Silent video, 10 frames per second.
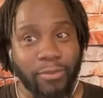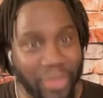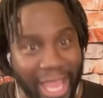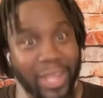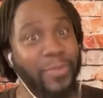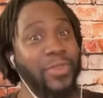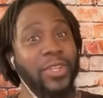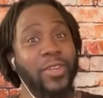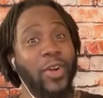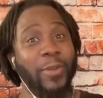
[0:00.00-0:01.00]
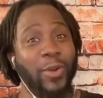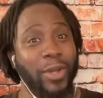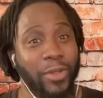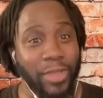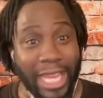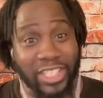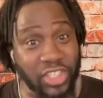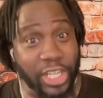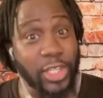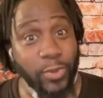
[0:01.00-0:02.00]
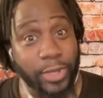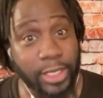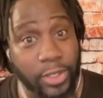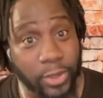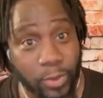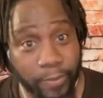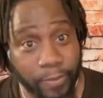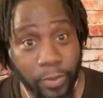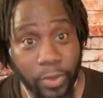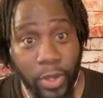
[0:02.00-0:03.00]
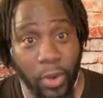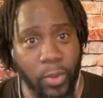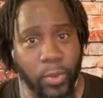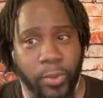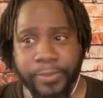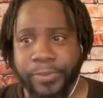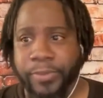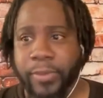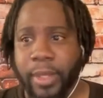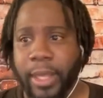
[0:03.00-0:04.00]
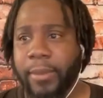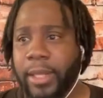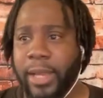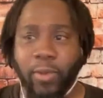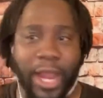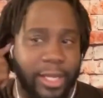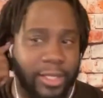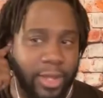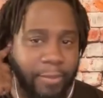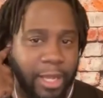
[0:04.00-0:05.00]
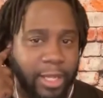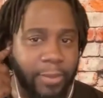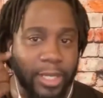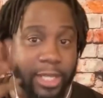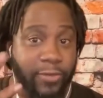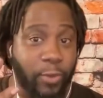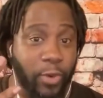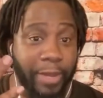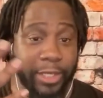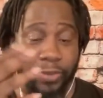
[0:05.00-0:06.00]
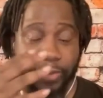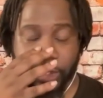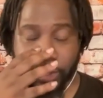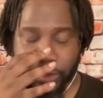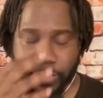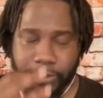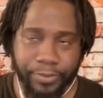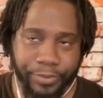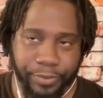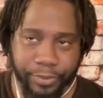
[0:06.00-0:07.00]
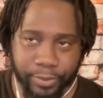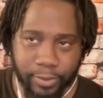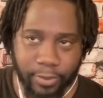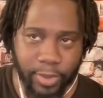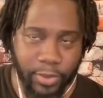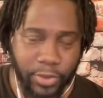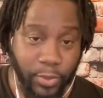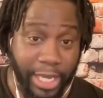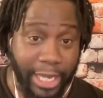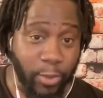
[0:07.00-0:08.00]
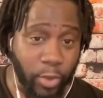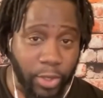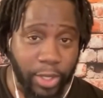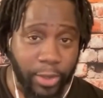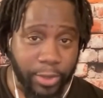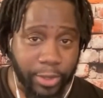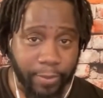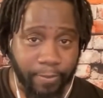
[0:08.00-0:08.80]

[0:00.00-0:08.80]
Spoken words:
90% of all my wealth. I genuinely do. No, like right. So my company has 4 major missions: to end world hunger,